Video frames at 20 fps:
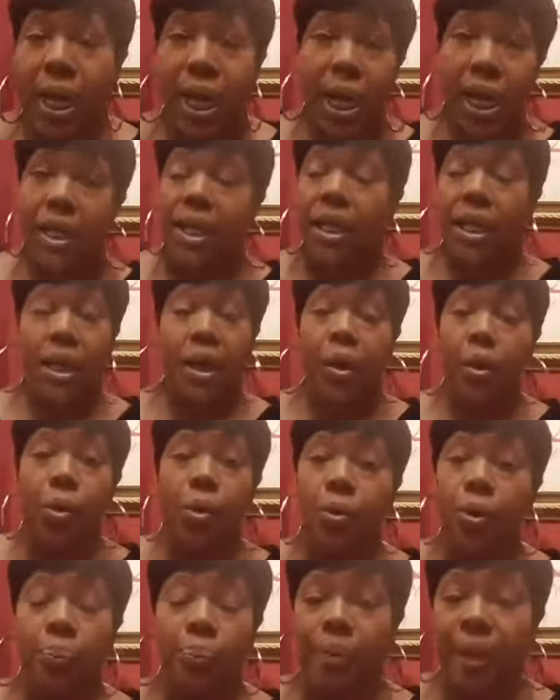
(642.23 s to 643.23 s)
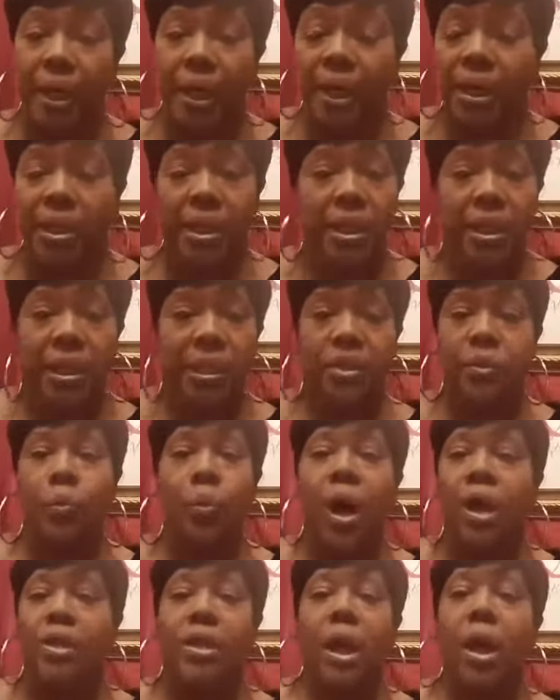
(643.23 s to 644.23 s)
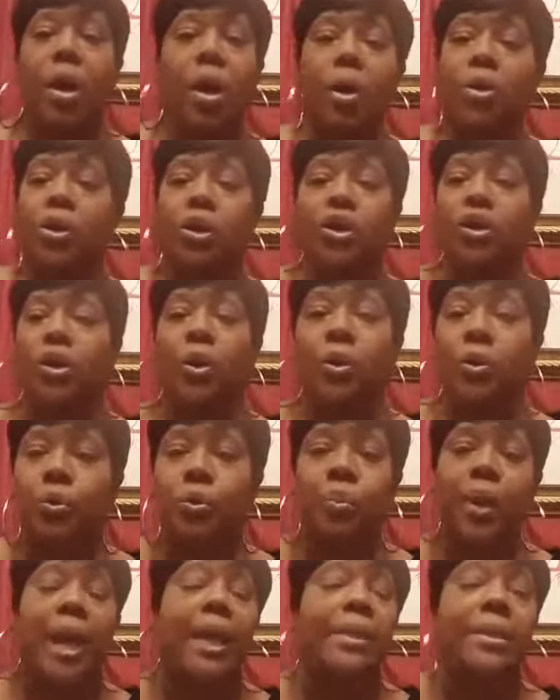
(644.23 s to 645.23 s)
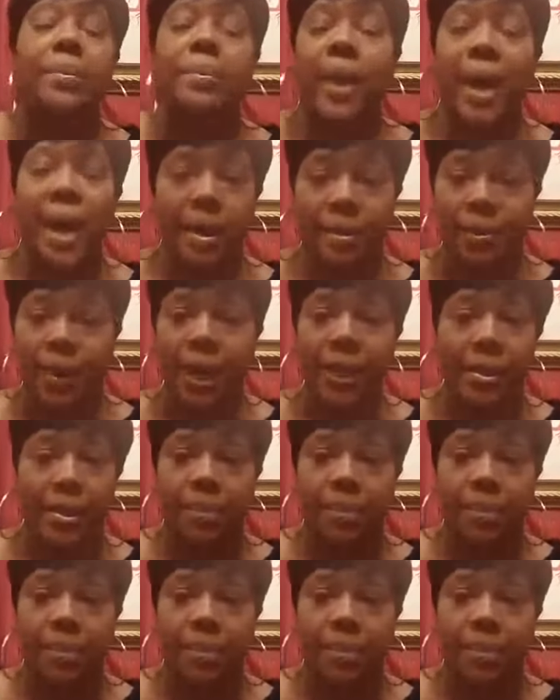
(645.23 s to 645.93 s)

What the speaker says: and then go on a binge and just watch all the shows back to back,